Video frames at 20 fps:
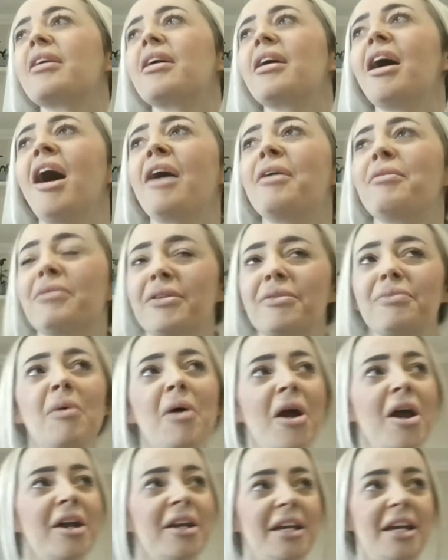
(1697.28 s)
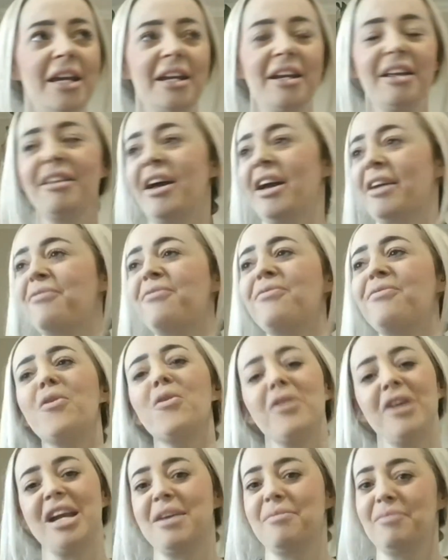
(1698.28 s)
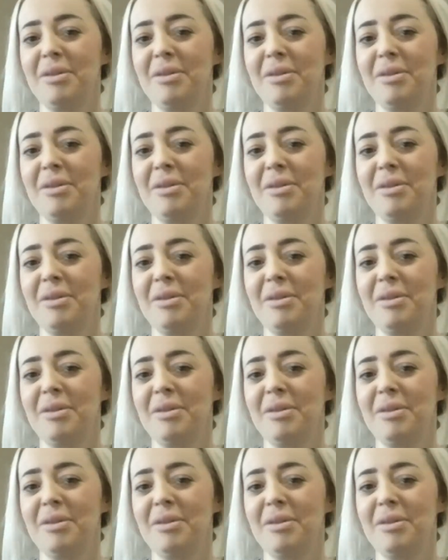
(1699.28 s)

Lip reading: I was working at like 4 a.m.